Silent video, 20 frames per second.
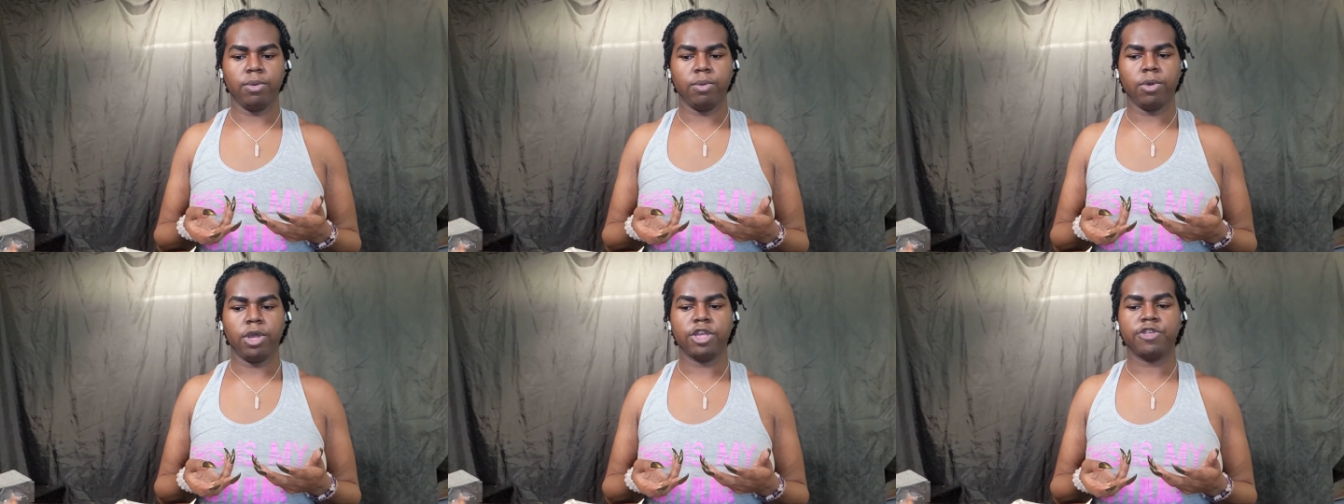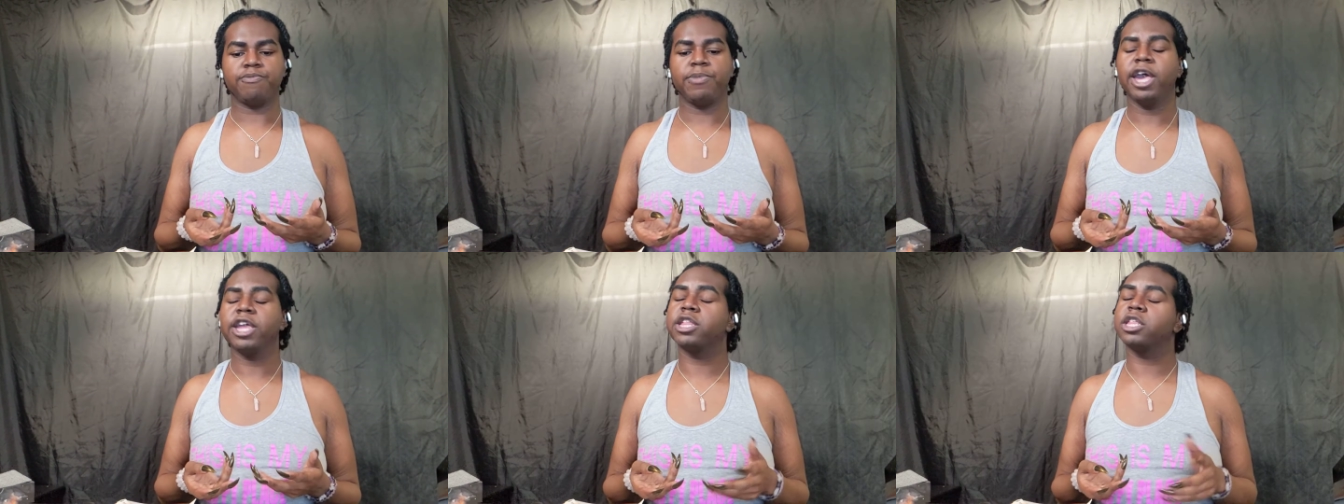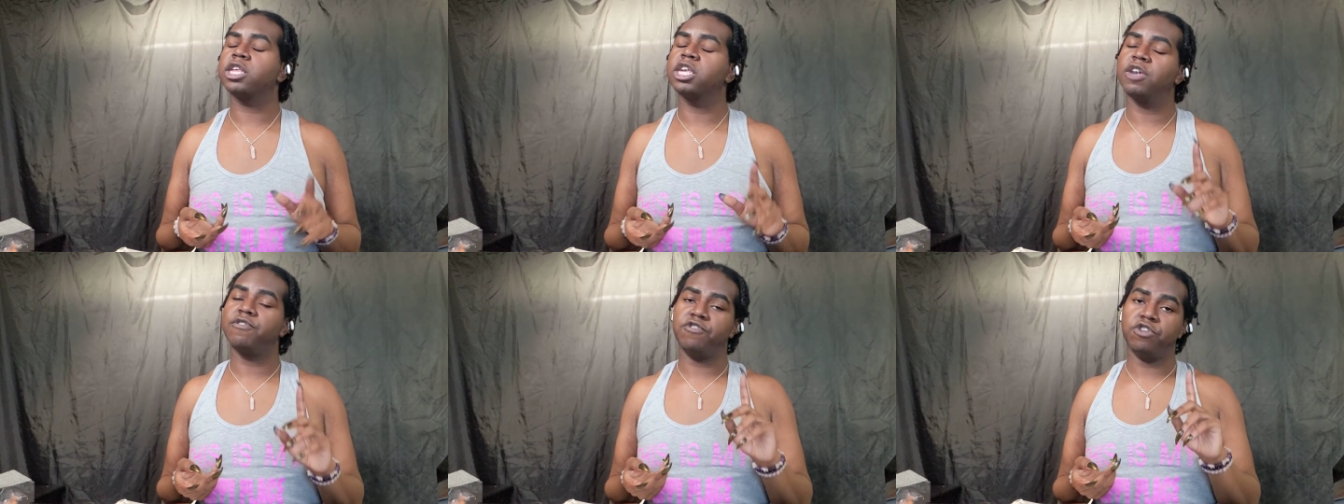
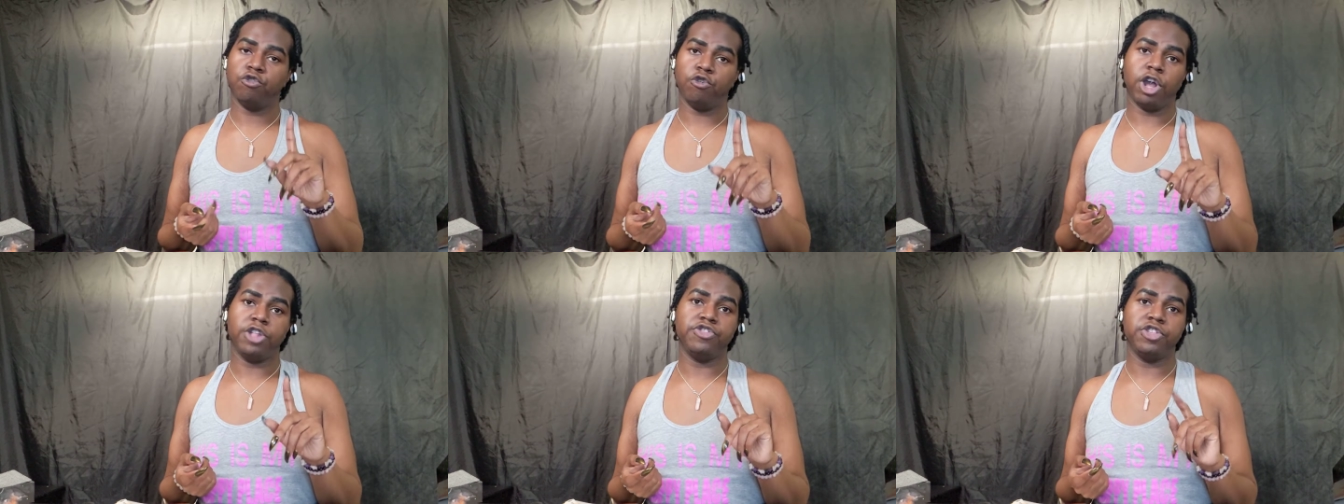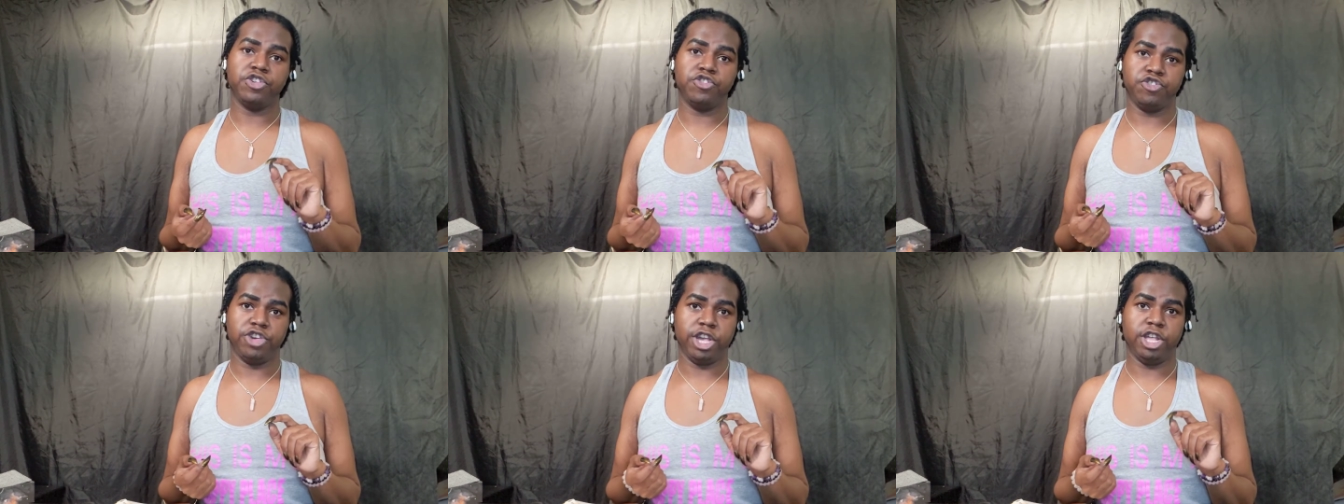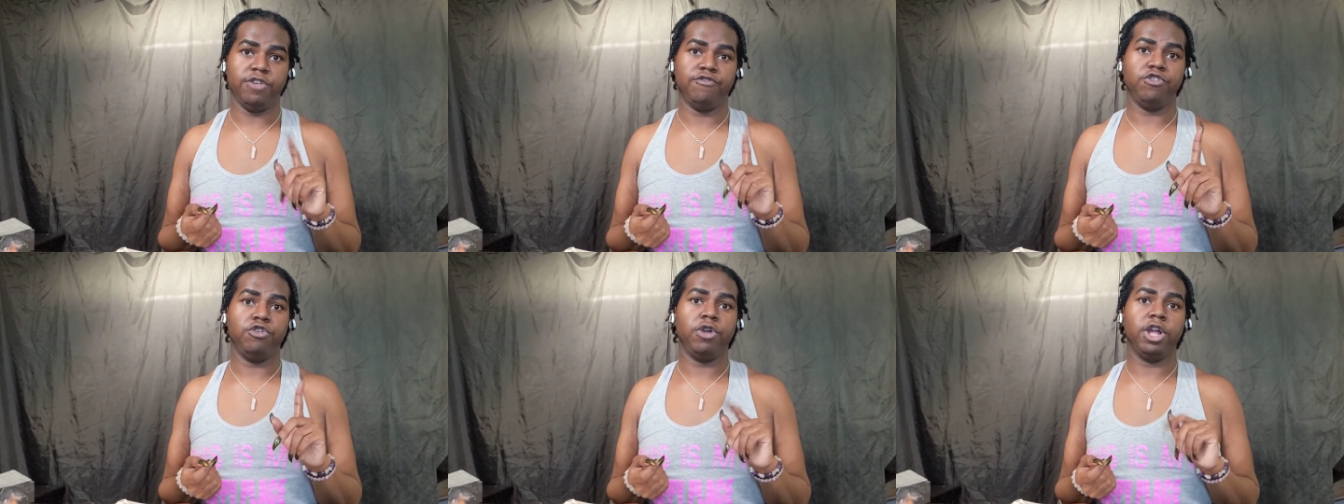Especially if you're on this
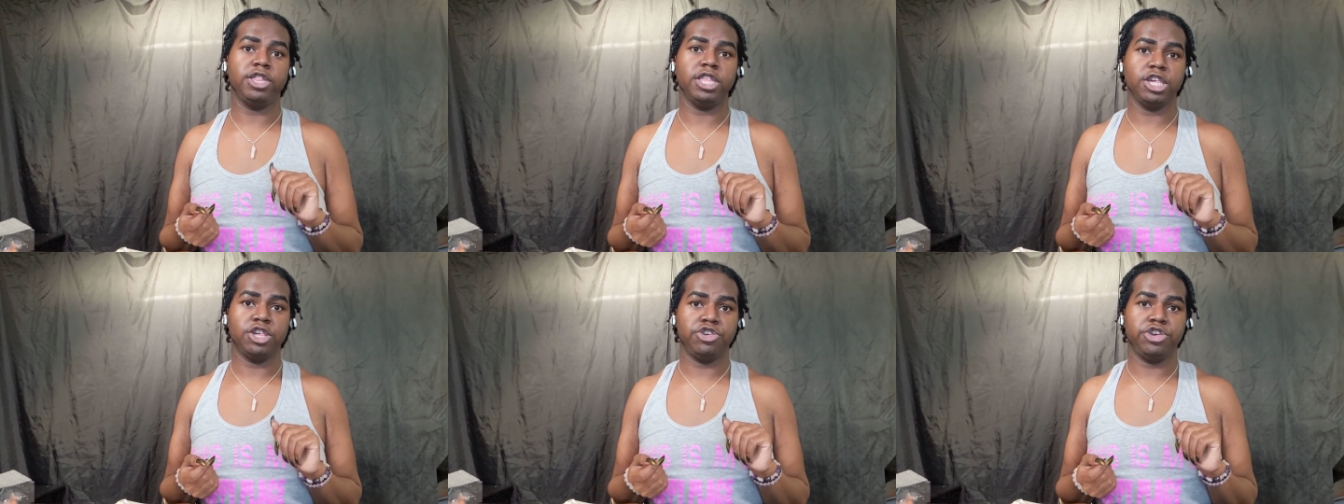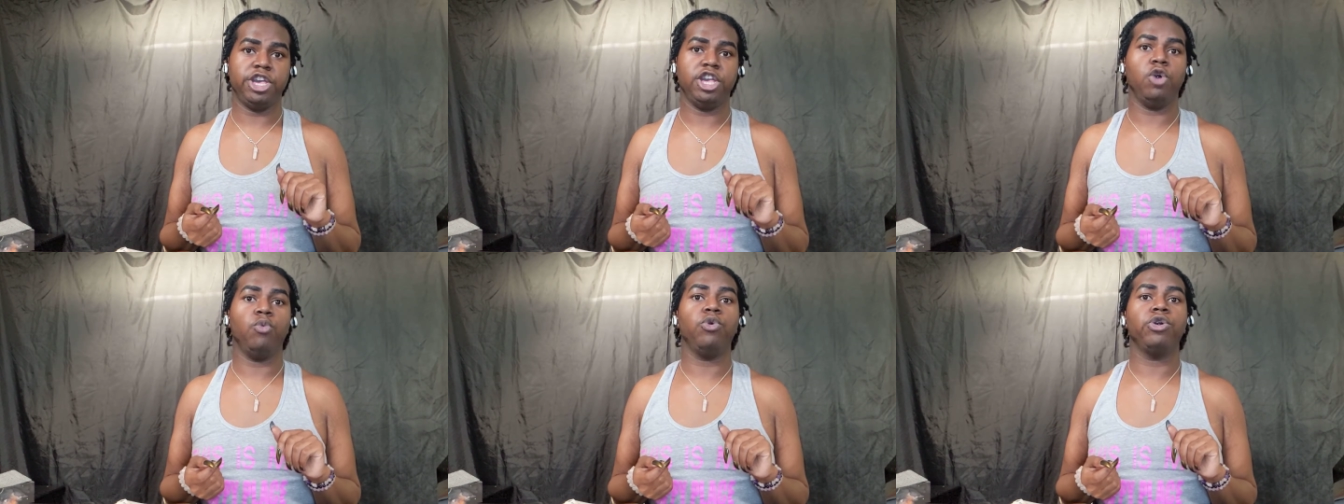channel. If you're on this channel,